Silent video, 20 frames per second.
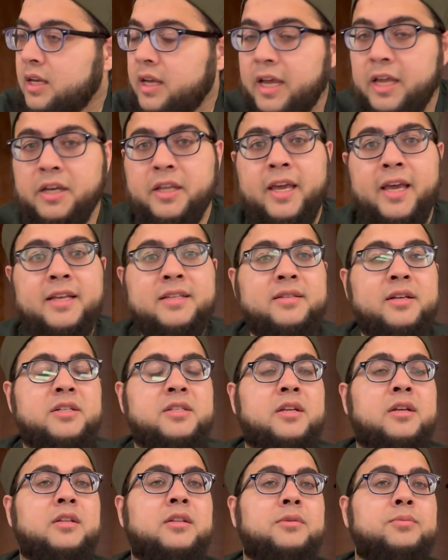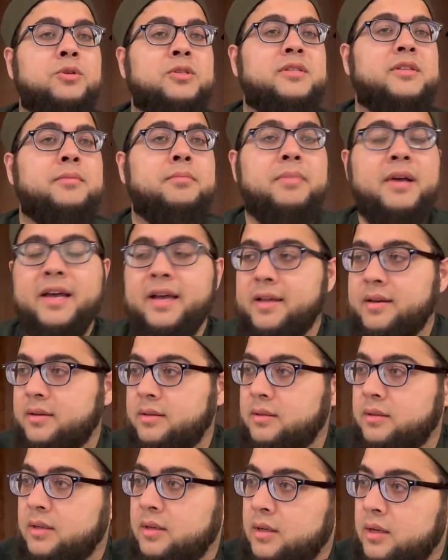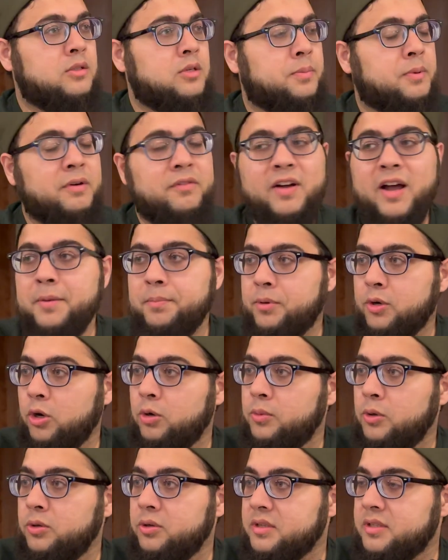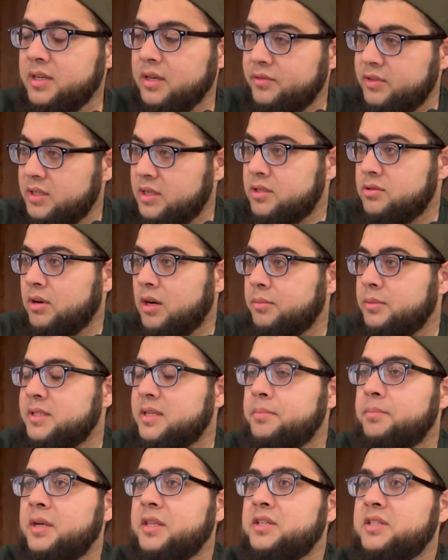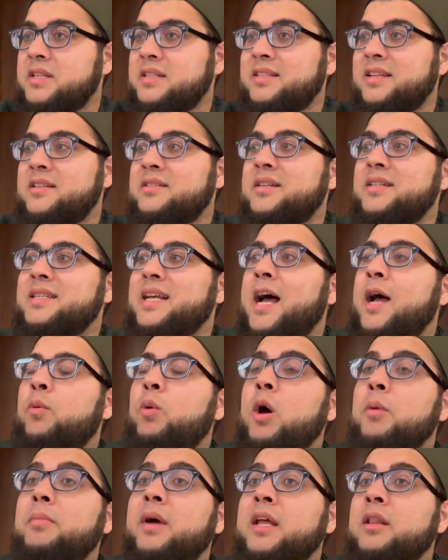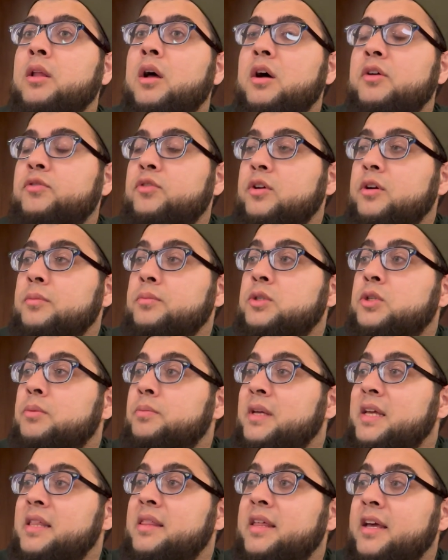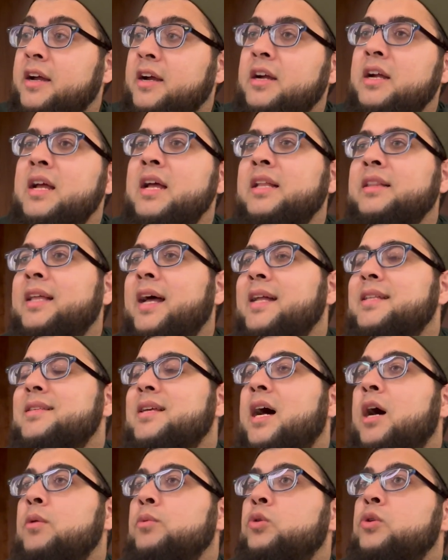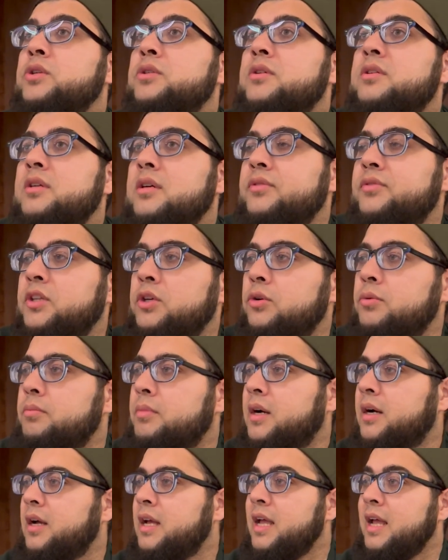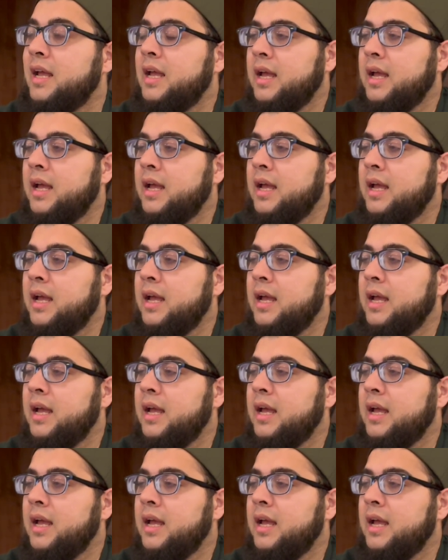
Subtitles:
In case there's another Muslim ban. To provide pro bono services to our Muslim brothers and sisters, I want my law firm to be there. That's how I'm going to serve the ummah.